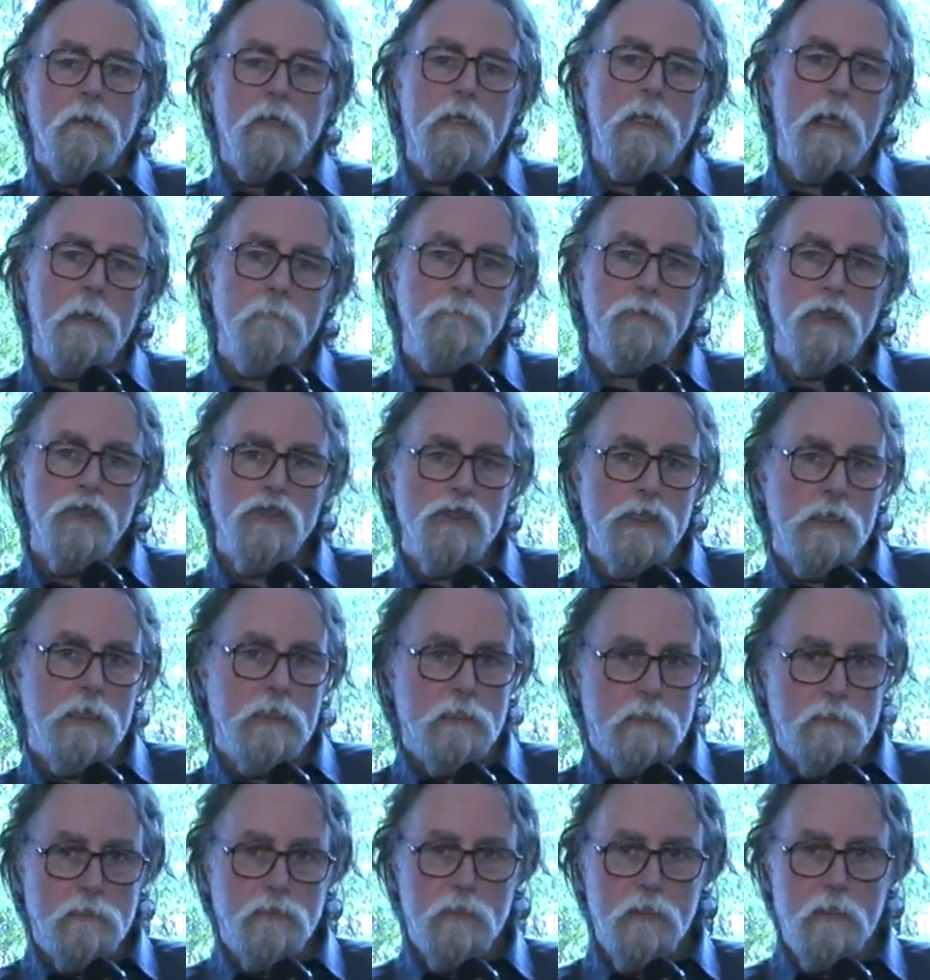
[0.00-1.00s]
come to
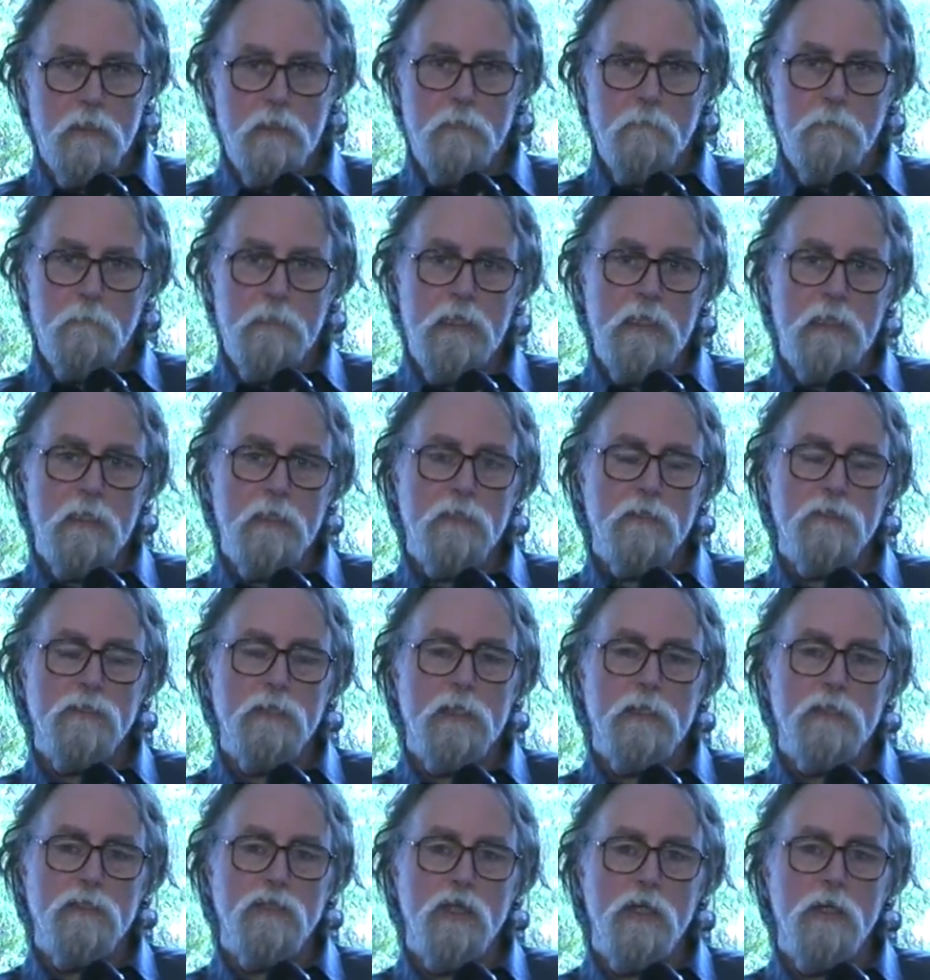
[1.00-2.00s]
Jesus term is
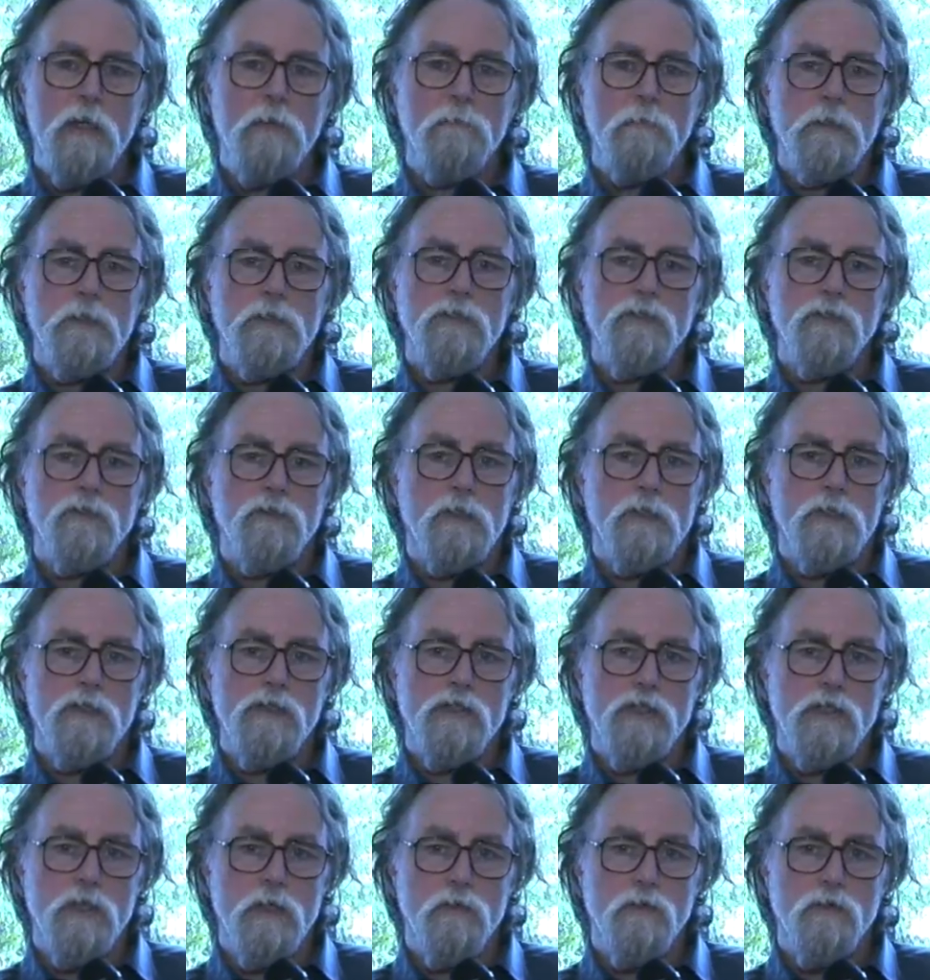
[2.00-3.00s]
a term
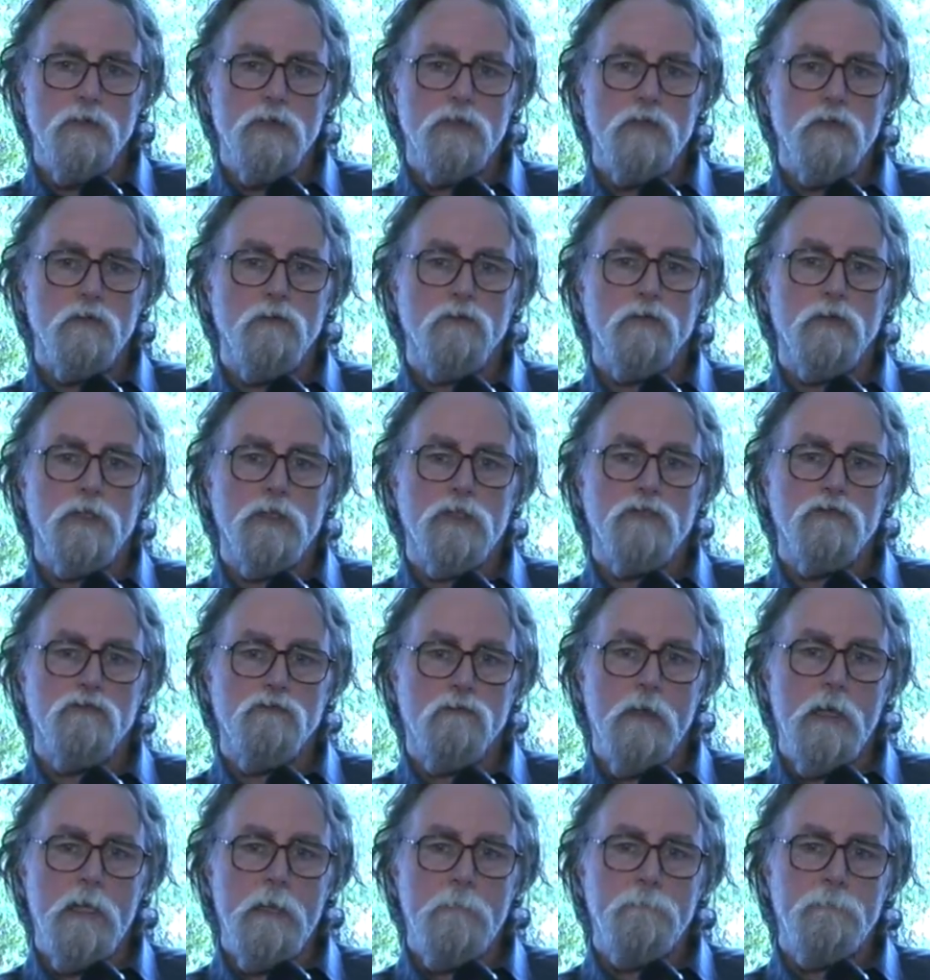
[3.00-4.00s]
that's used to
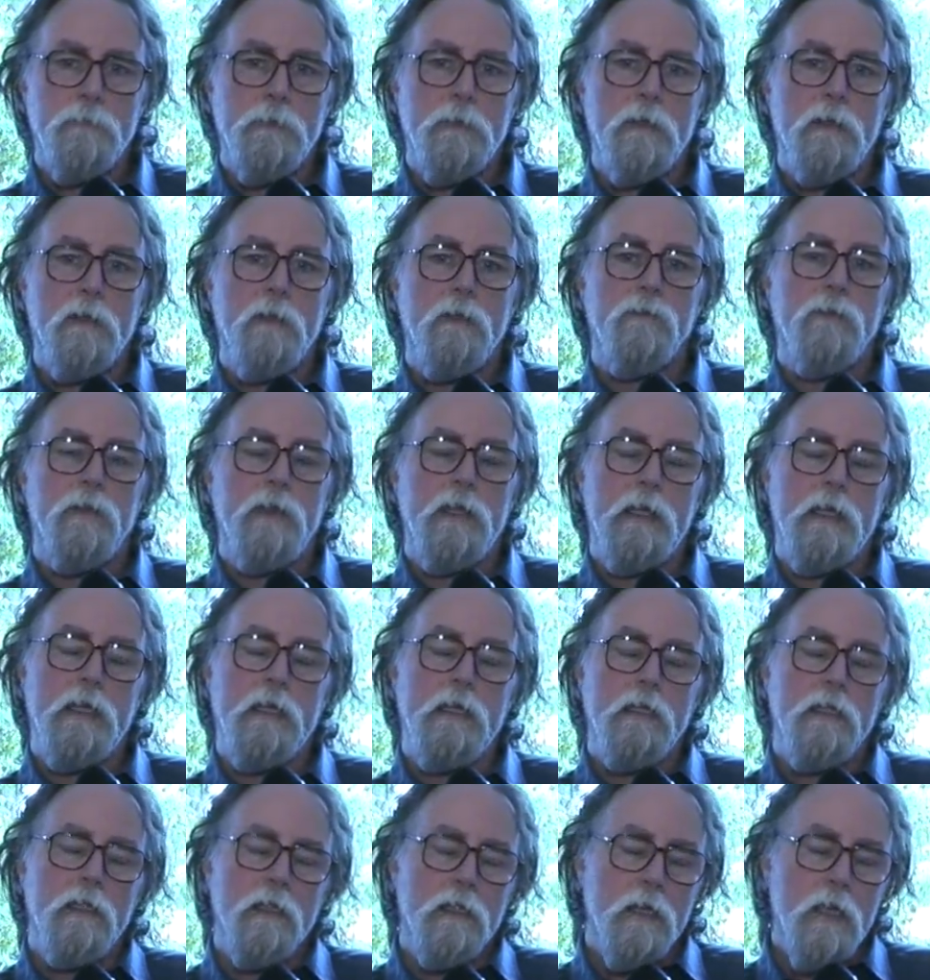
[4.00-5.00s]
describe
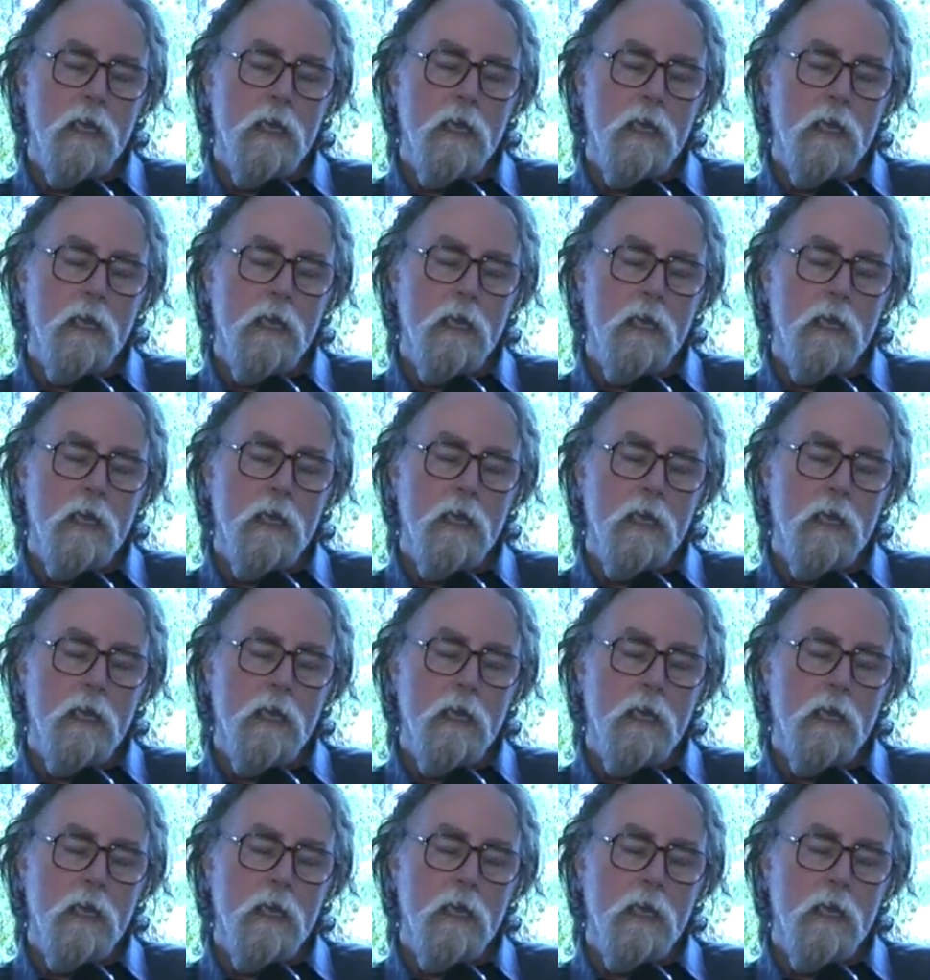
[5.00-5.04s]
the